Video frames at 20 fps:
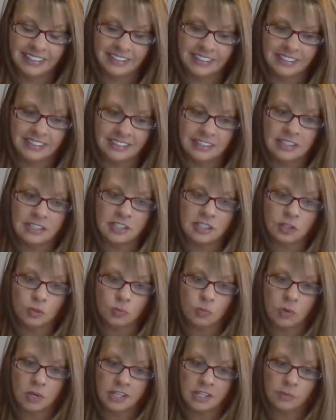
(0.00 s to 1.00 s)
This is
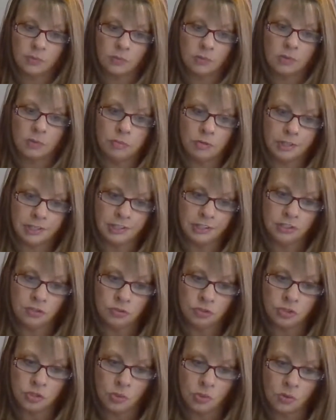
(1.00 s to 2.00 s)
what will bring you
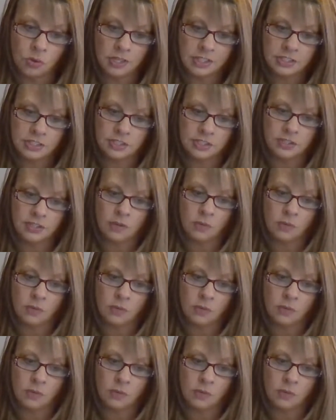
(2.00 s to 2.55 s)
joy. So they